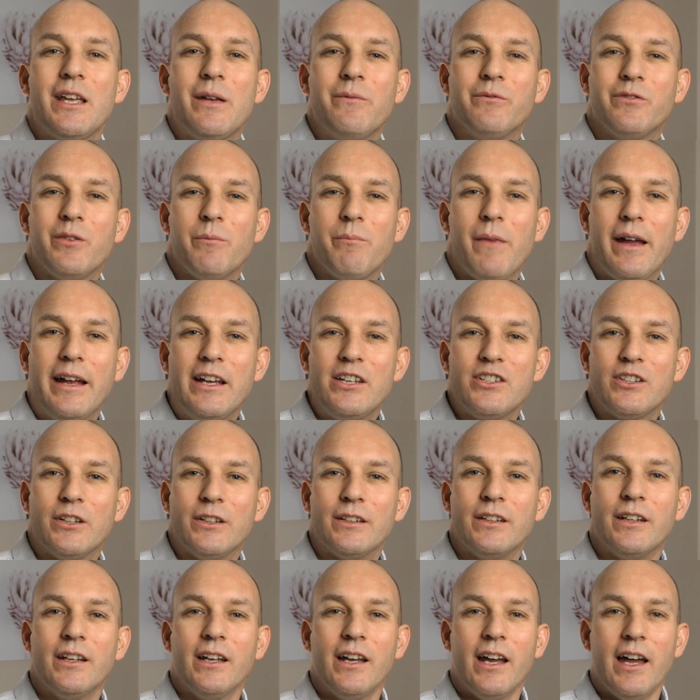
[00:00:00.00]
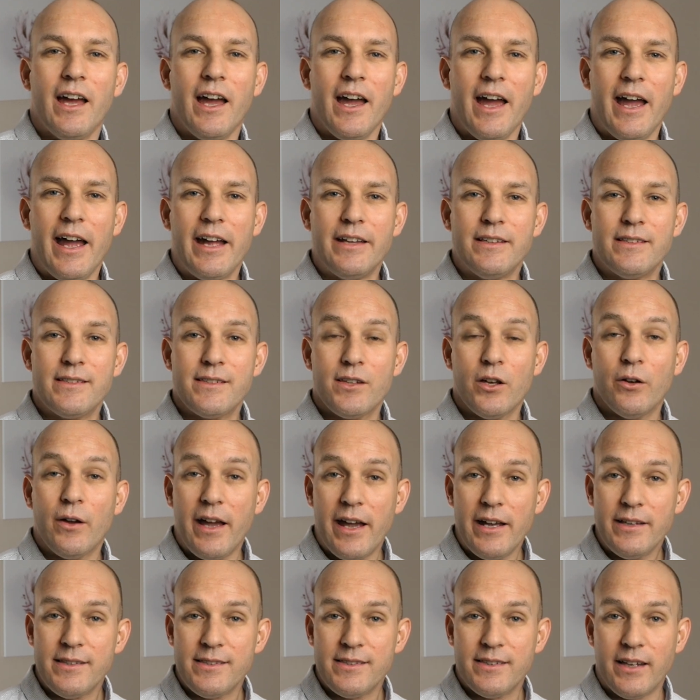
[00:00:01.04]
information. And so
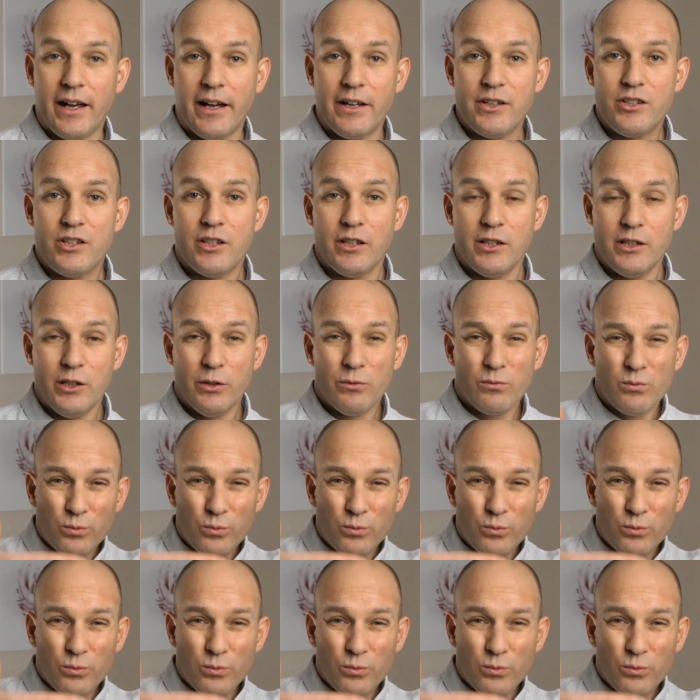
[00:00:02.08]
as such, you're